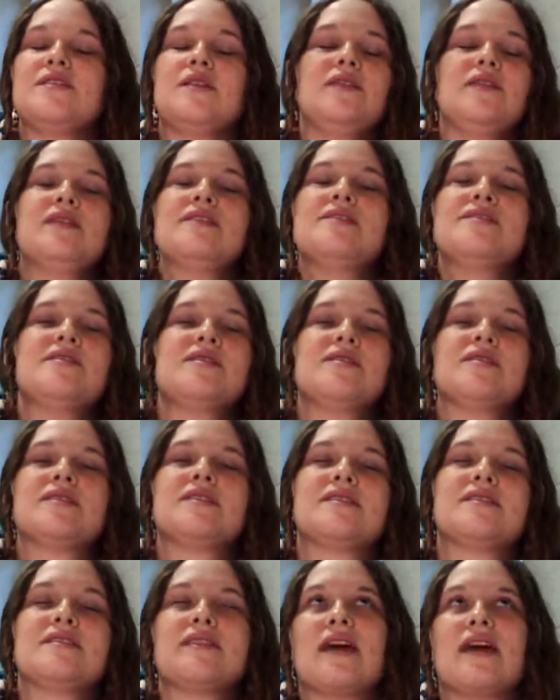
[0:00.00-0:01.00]
You don't even have to do
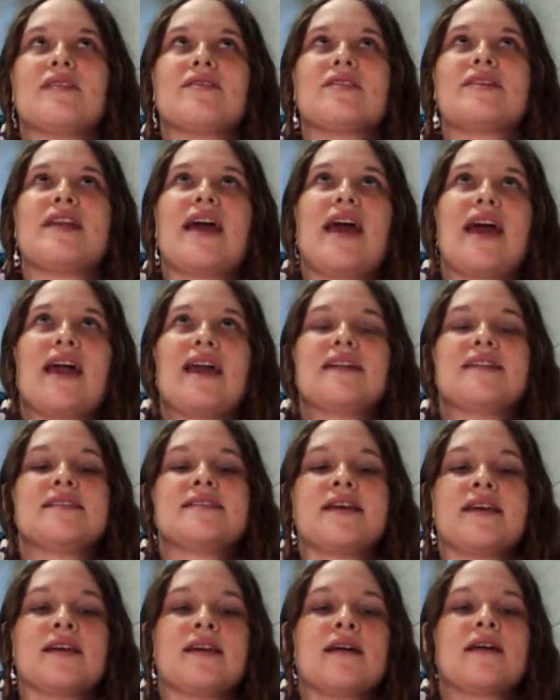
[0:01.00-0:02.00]
it every day.
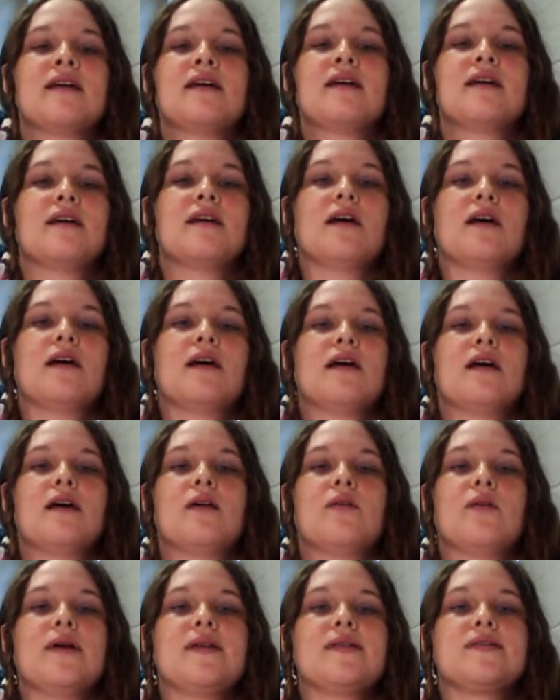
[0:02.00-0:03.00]
Just like
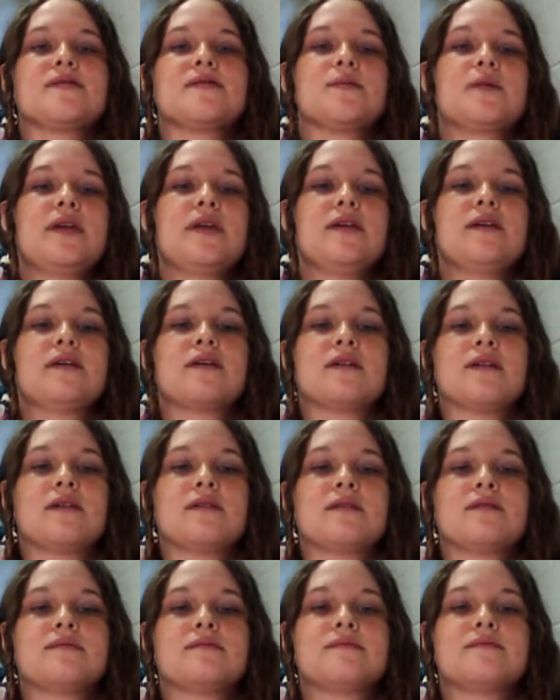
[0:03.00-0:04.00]
once a week
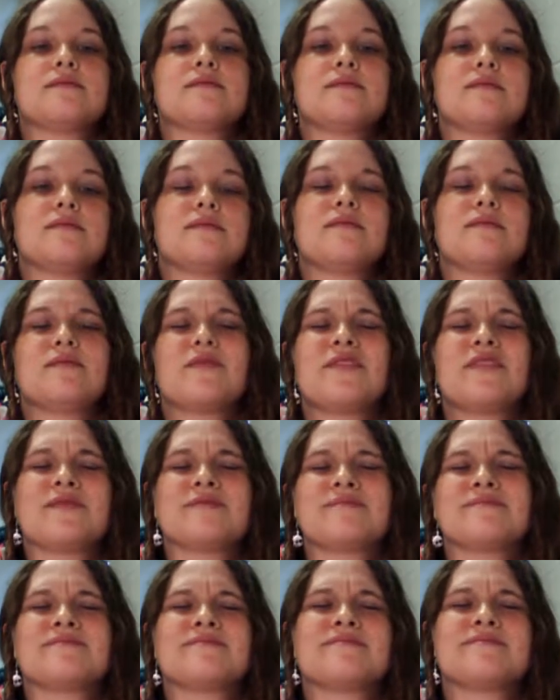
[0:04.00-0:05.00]
or,
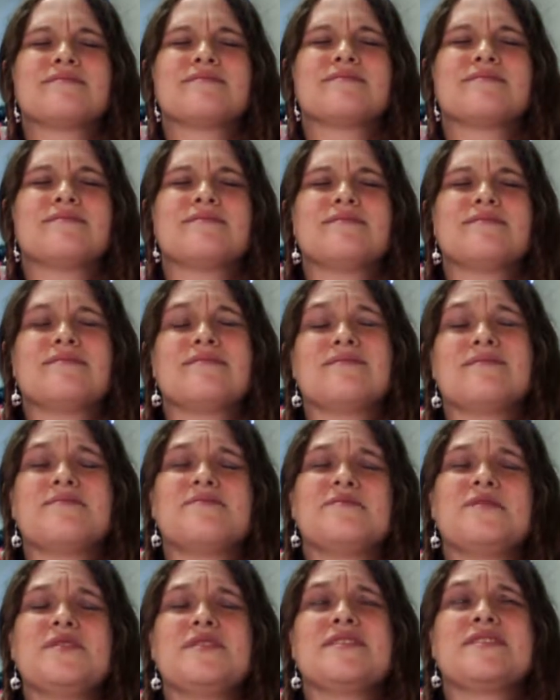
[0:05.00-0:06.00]
well,
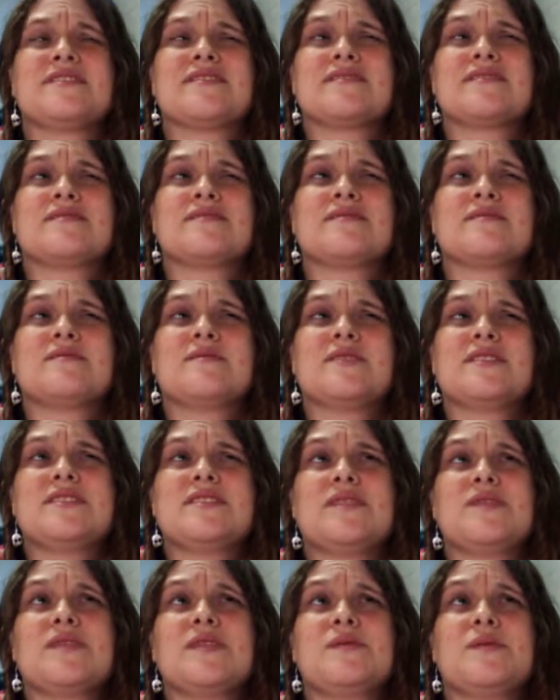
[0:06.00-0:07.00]
once
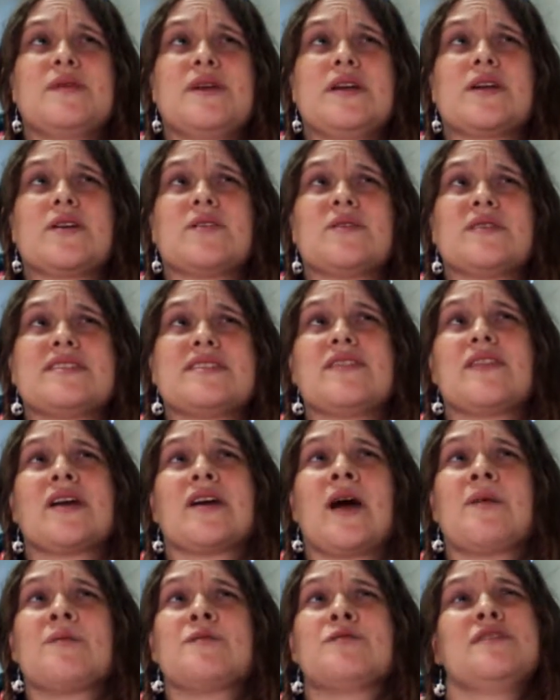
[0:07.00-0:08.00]
once every week or once every
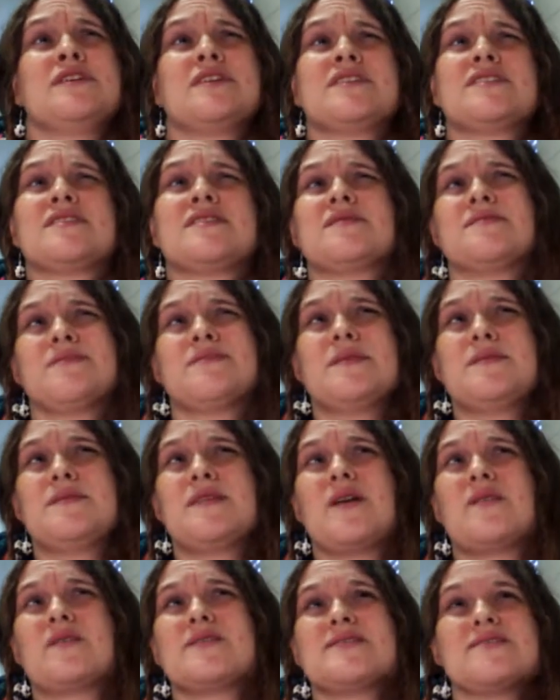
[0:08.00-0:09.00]
couple weeks. Maybe
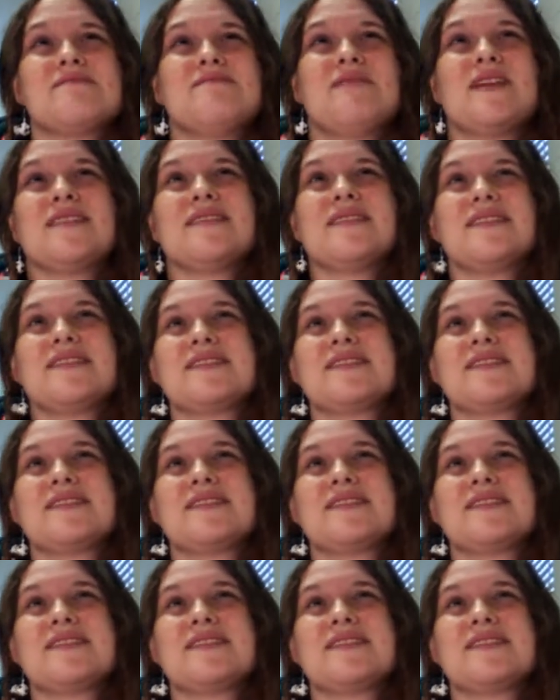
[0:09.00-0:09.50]
not once a month.